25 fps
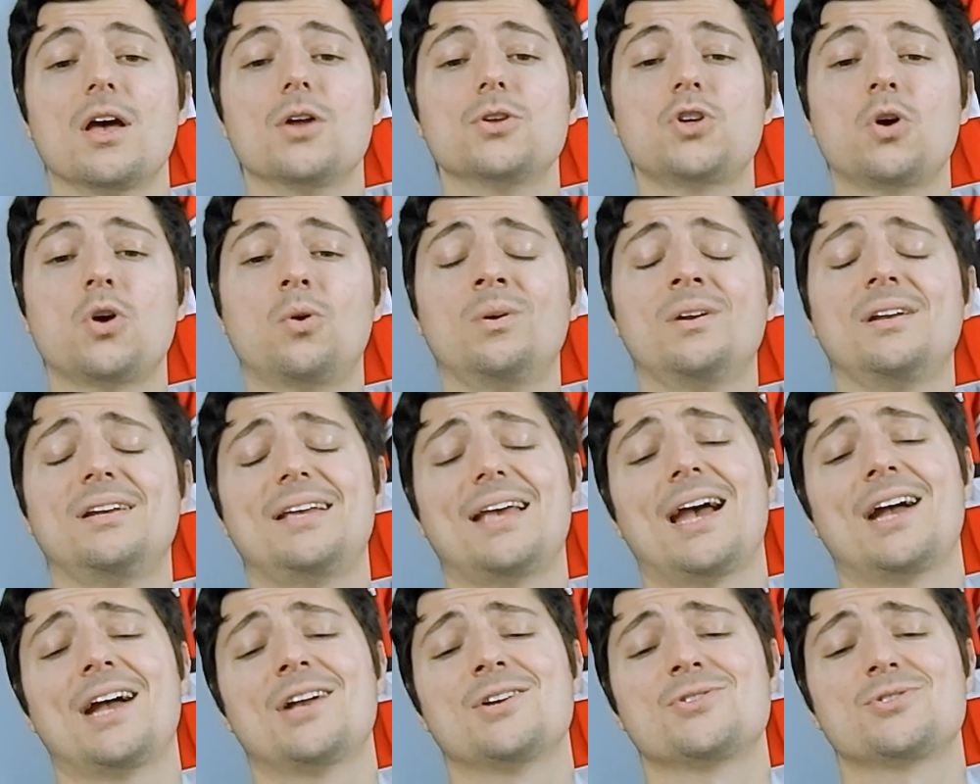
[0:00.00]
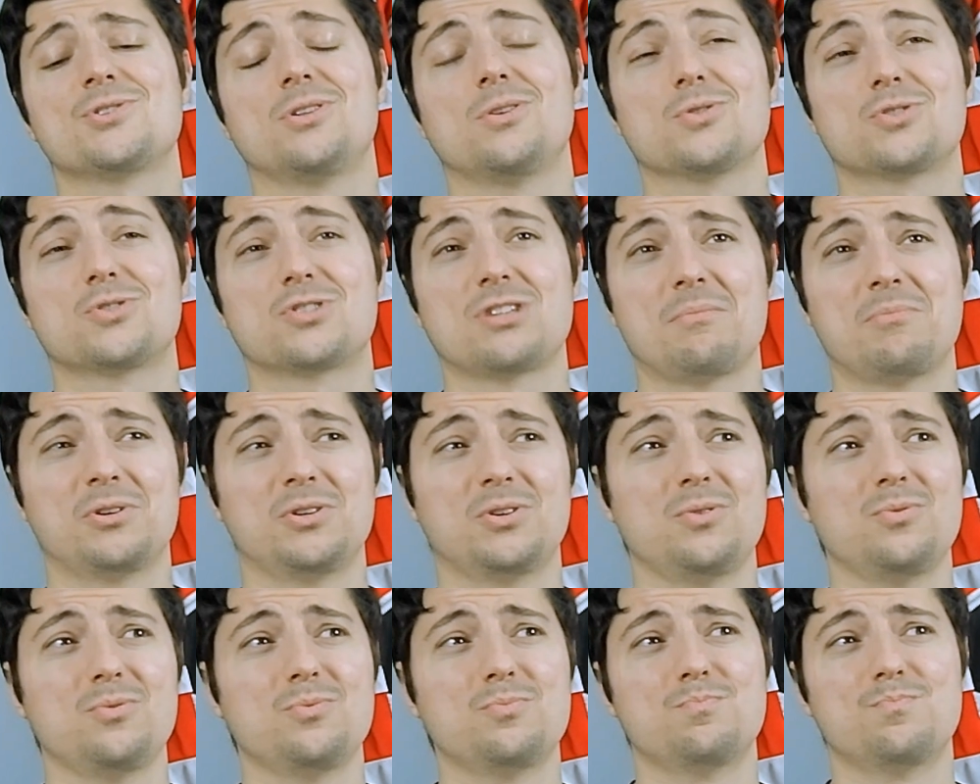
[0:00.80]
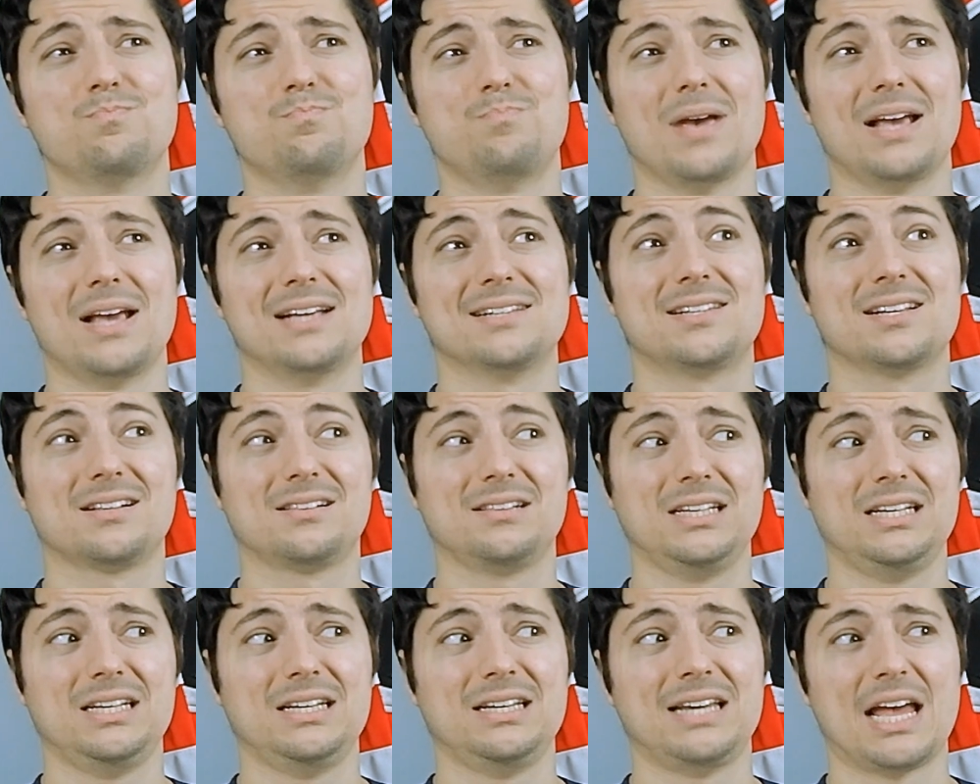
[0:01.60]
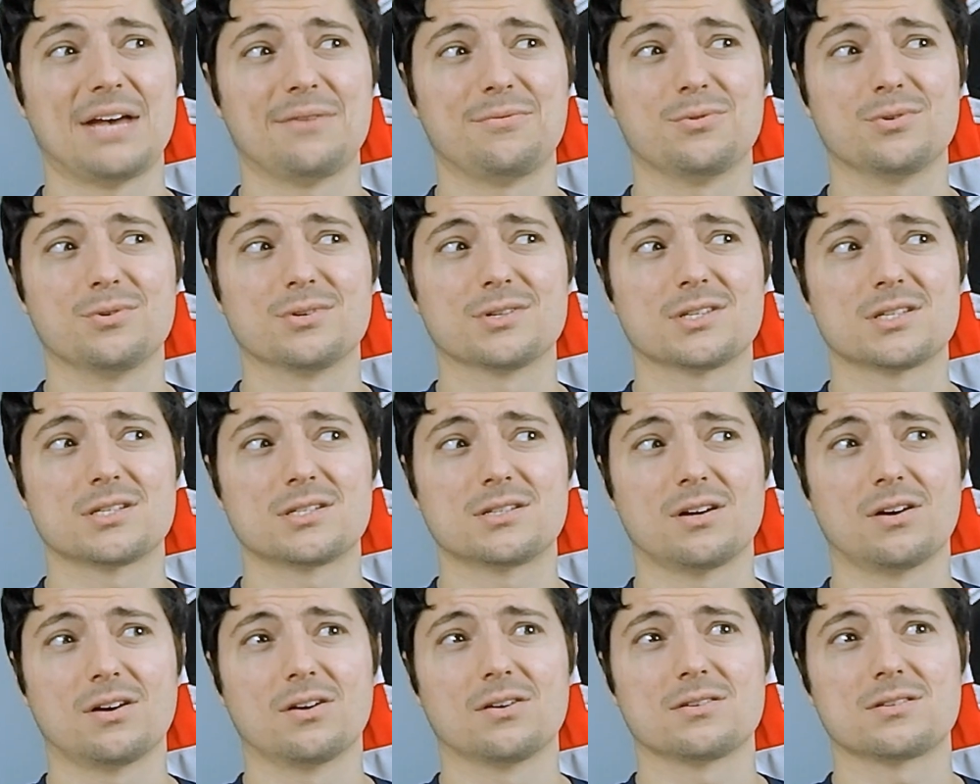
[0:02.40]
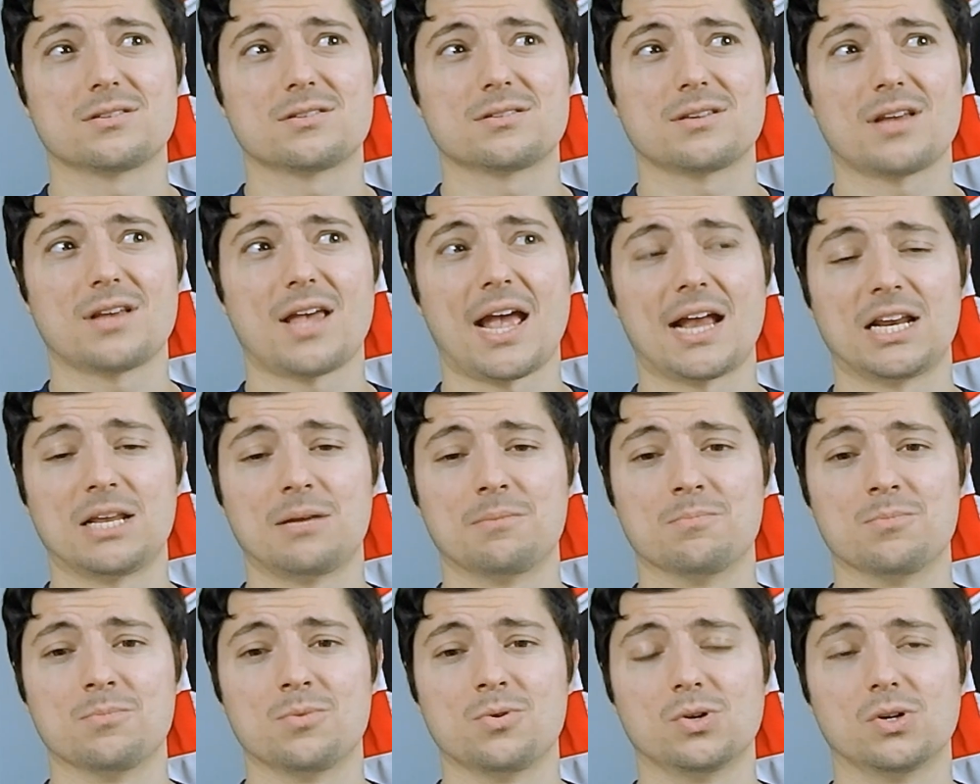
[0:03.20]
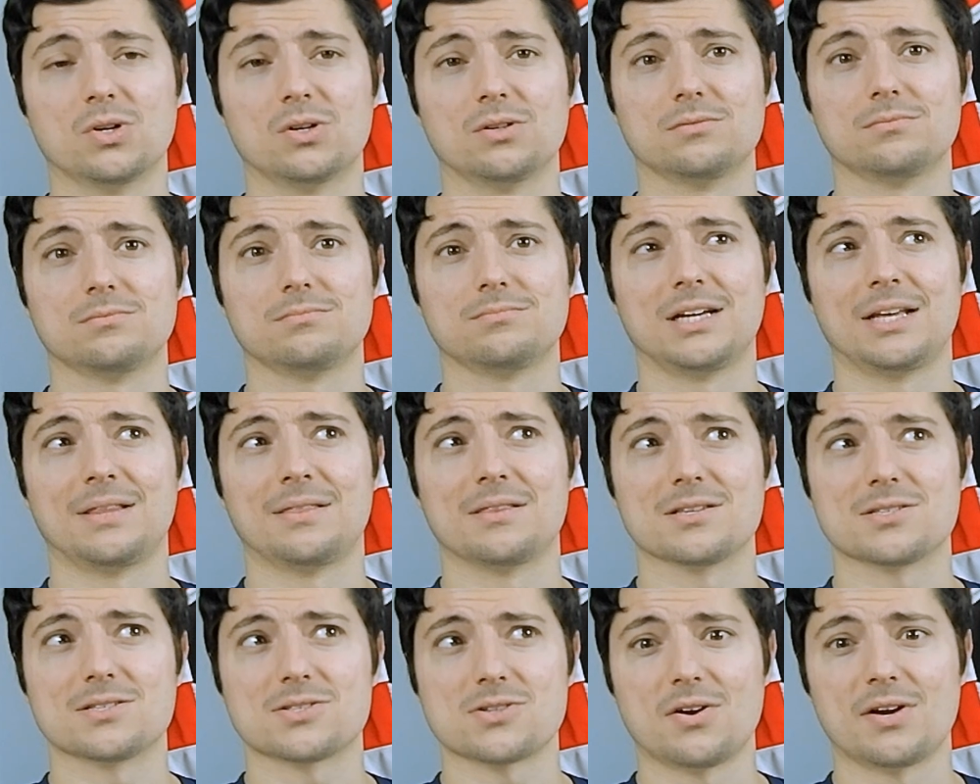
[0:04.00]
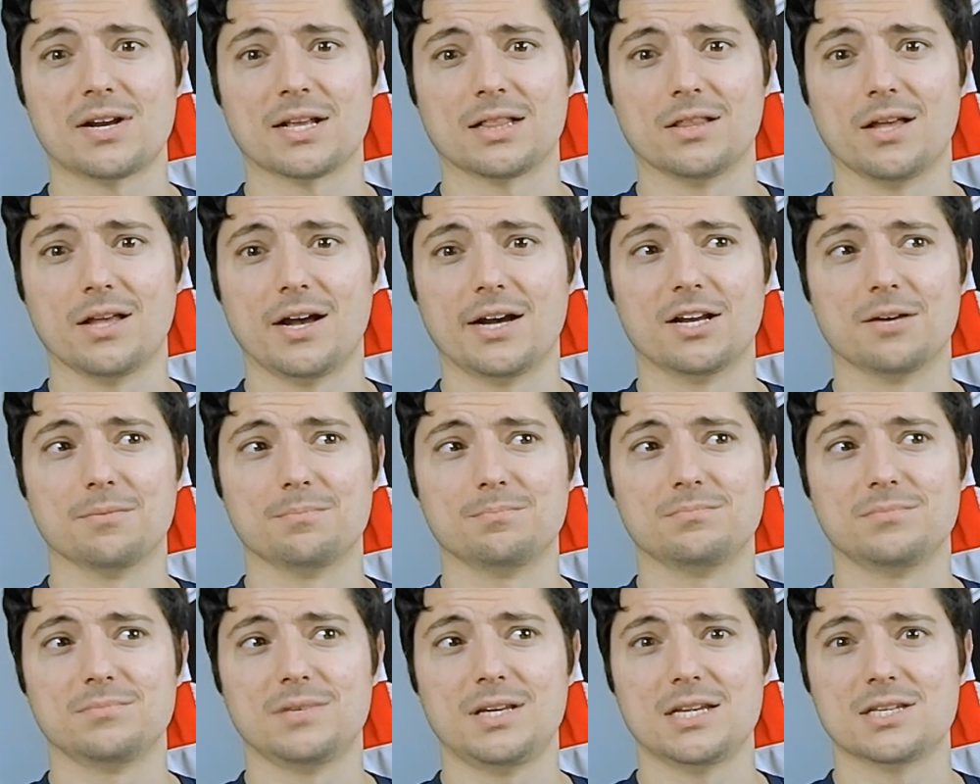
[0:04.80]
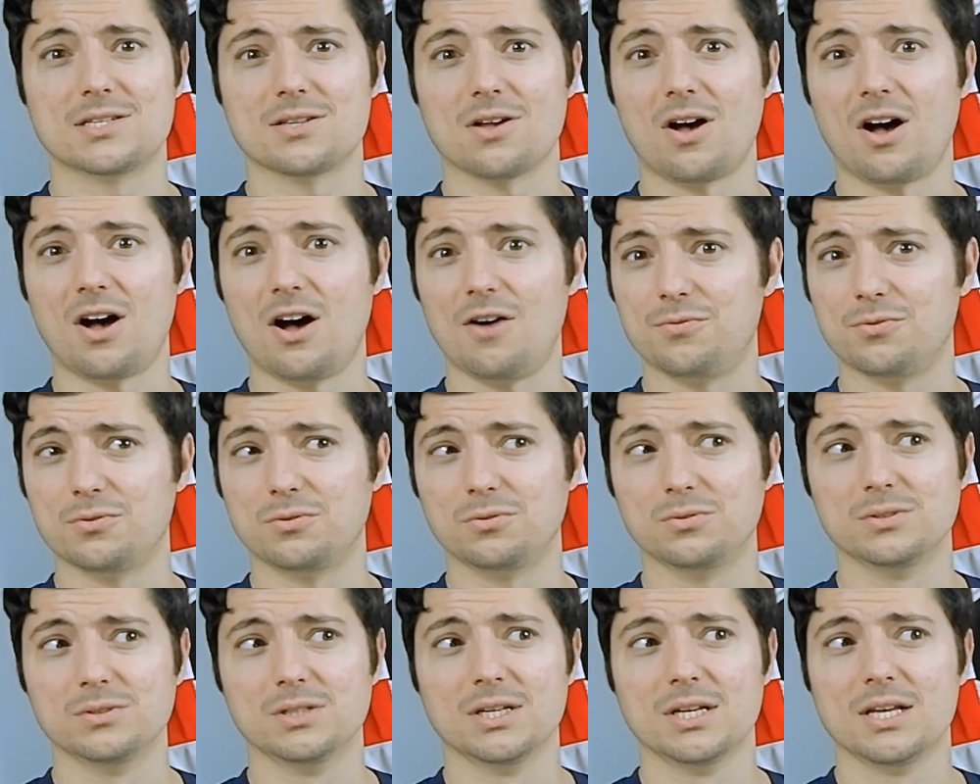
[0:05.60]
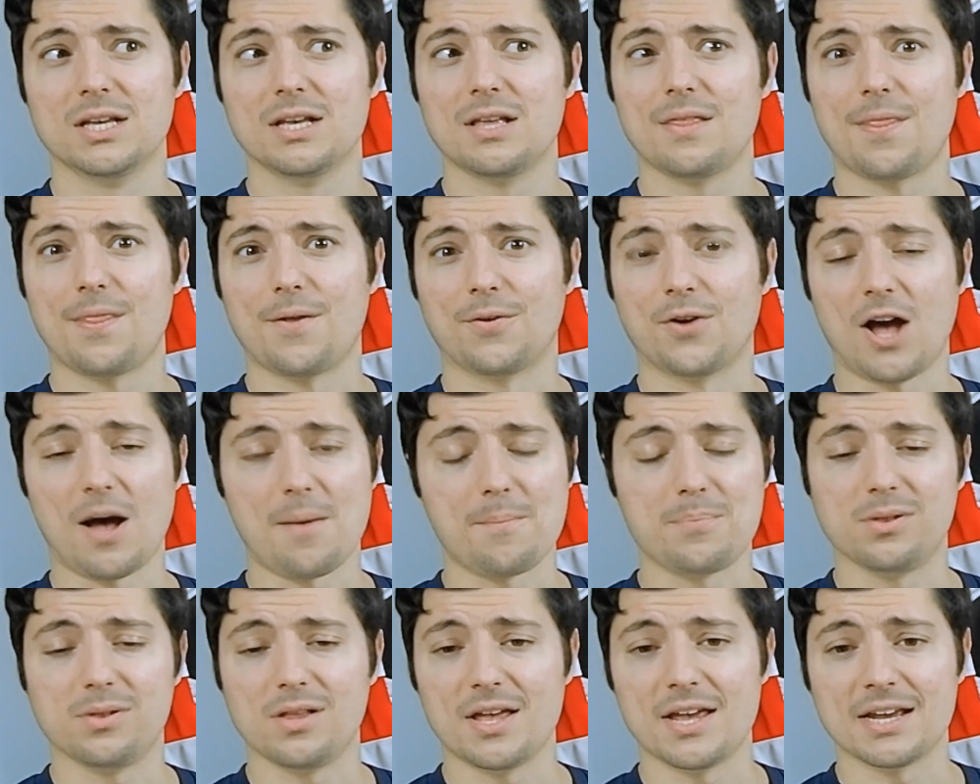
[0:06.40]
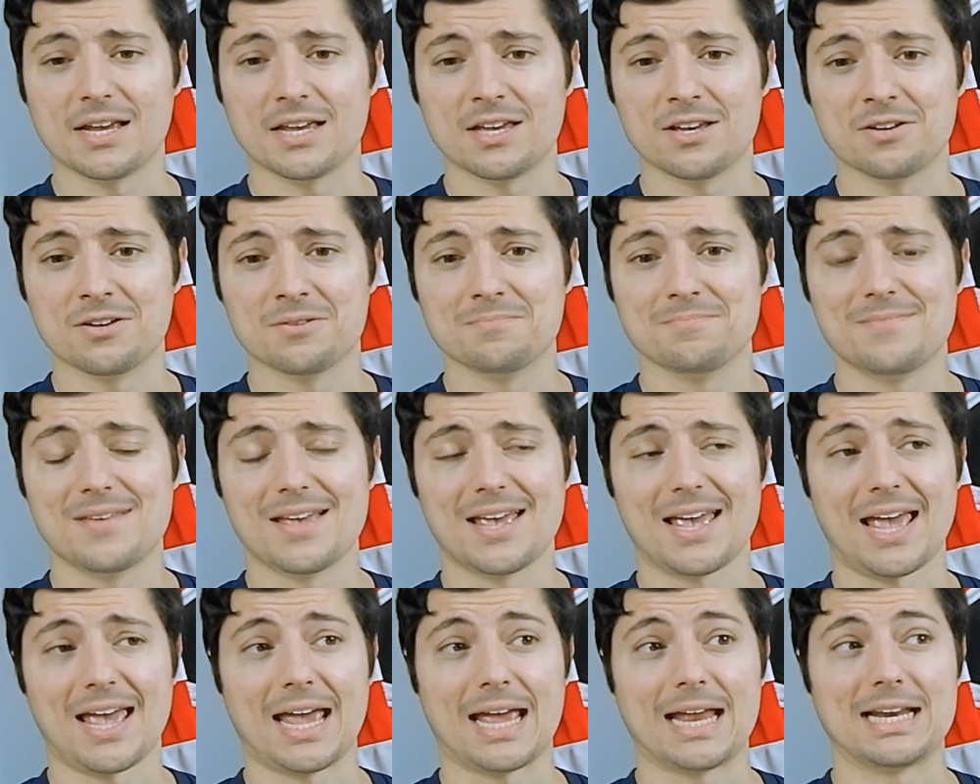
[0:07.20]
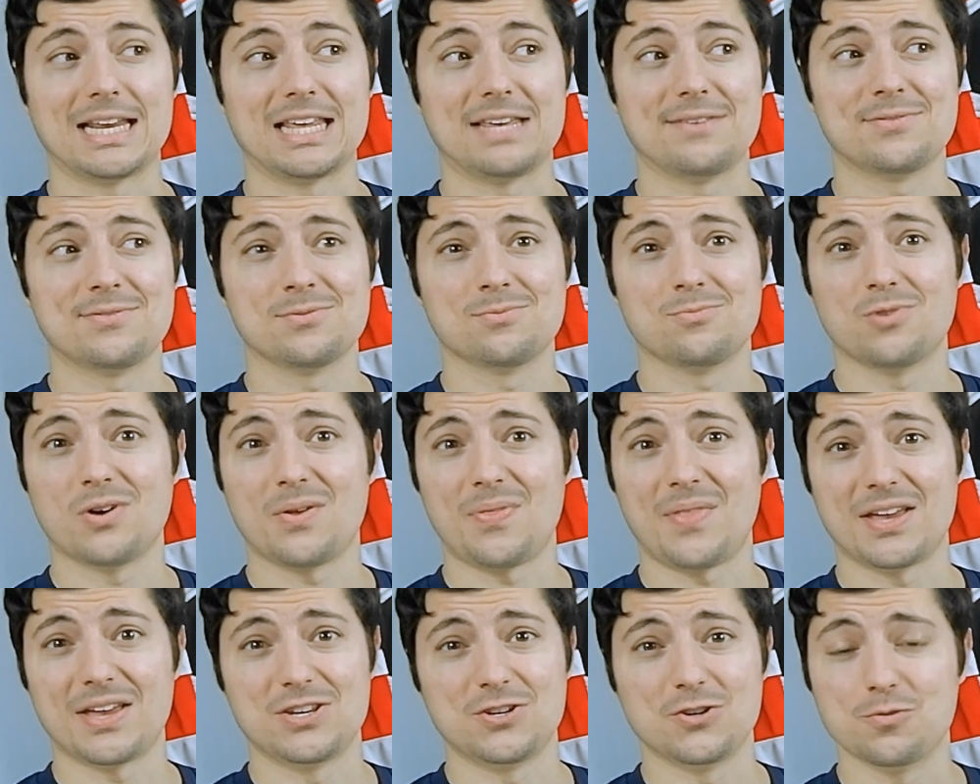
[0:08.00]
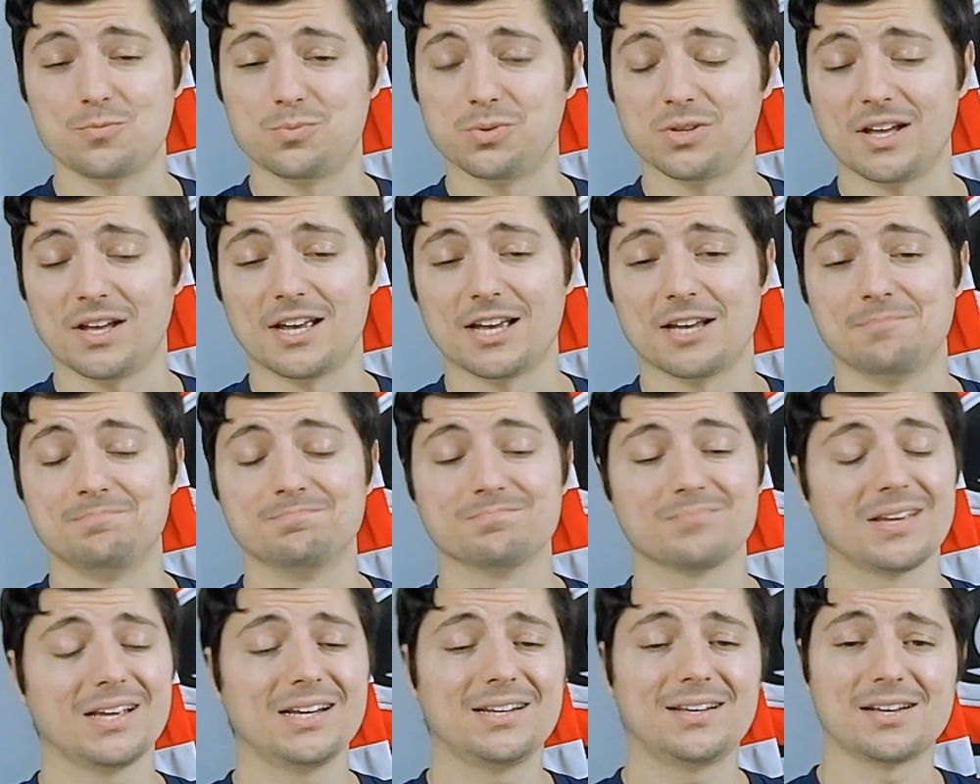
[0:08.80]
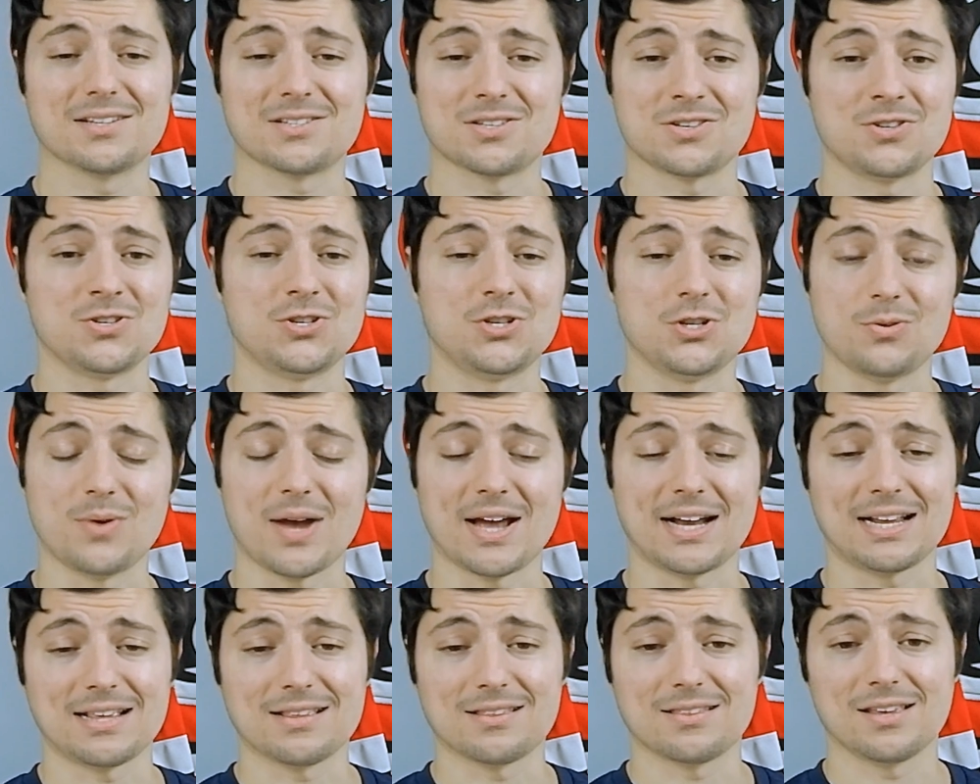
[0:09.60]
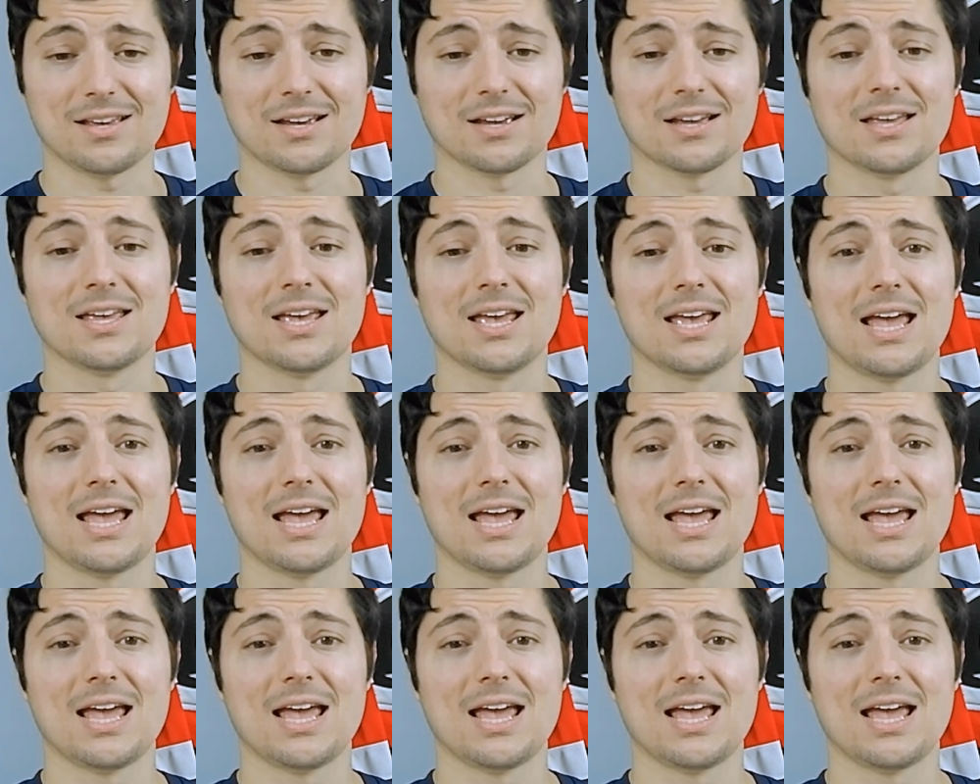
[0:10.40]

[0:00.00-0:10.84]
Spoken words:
Tony DeAngelo is someone who basically never starts anymore in the starting lineup. He's awful. They're not playing him. And even when they do play him, he doesn't do anything.